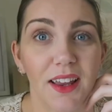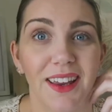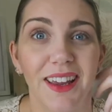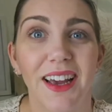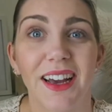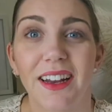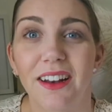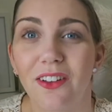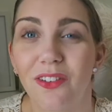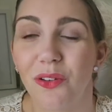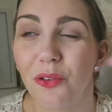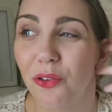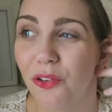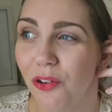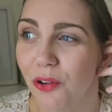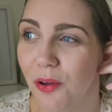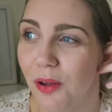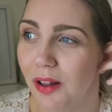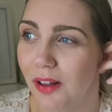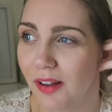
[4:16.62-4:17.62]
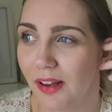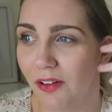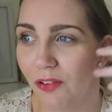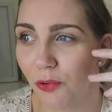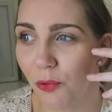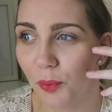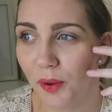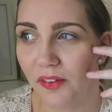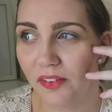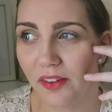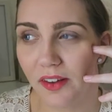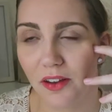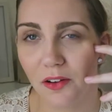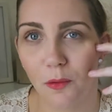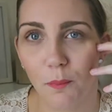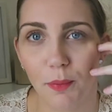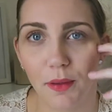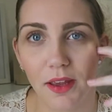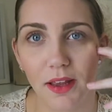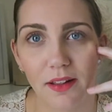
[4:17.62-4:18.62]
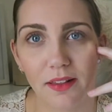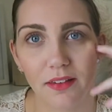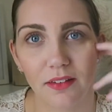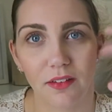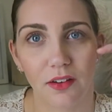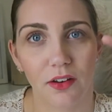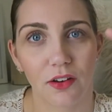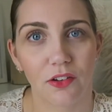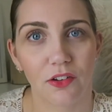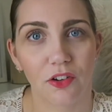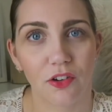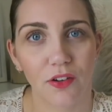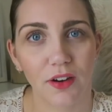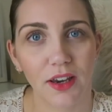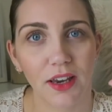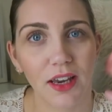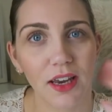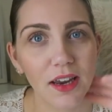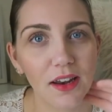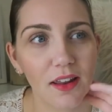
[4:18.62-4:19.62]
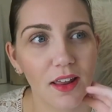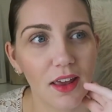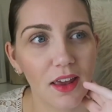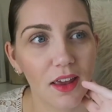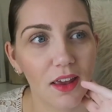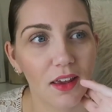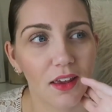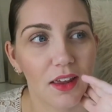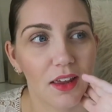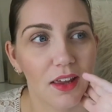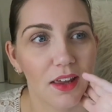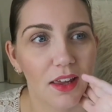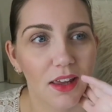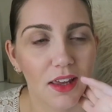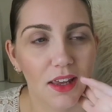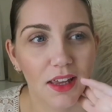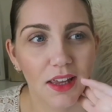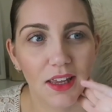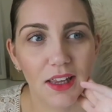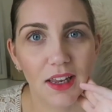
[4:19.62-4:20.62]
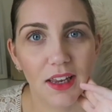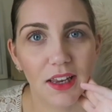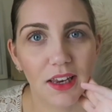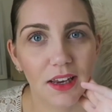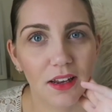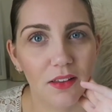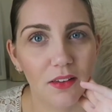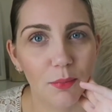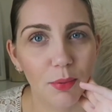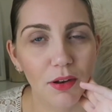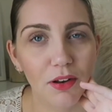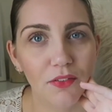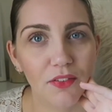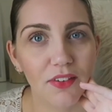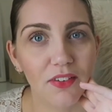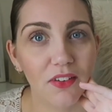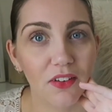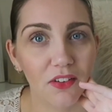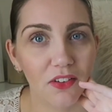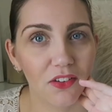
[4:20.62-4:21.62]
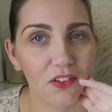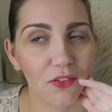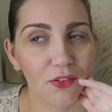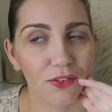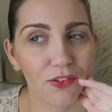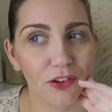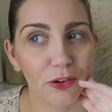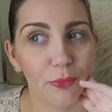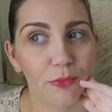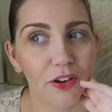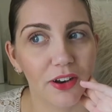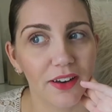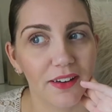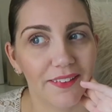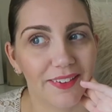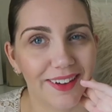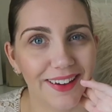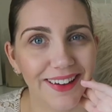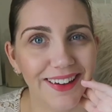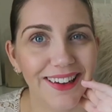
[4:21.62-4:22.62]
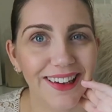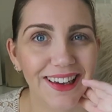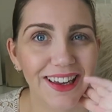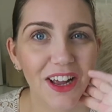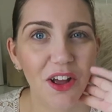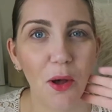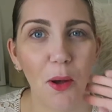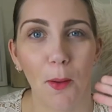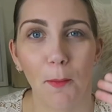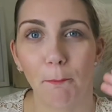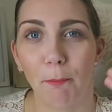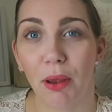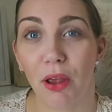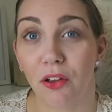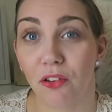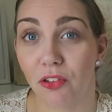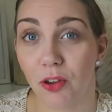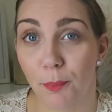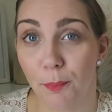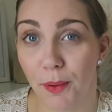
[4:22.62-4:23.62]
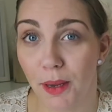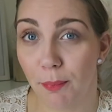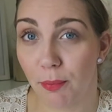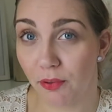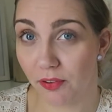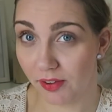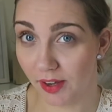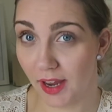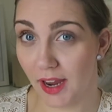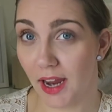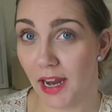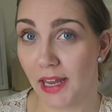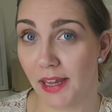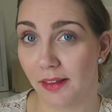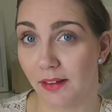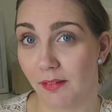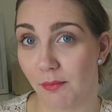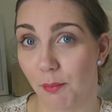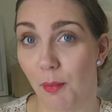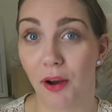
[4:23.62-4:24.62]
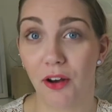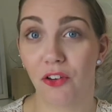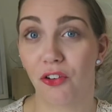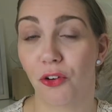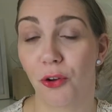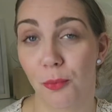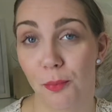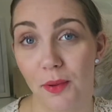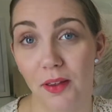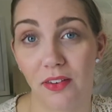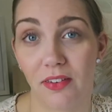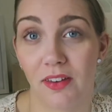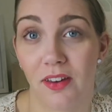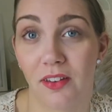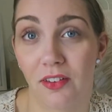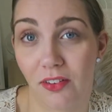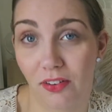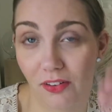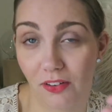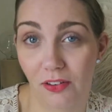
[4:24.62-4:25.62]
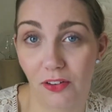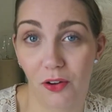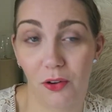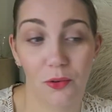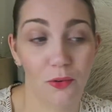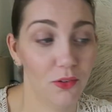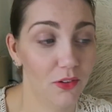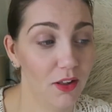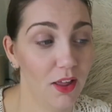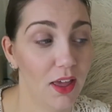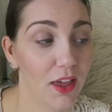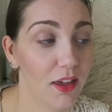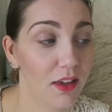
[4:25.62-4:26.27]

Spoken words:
Yeah, and it's always a little bit tricky, like, it's a bit of a sensitive subject. Because some people say, mind your own business, don't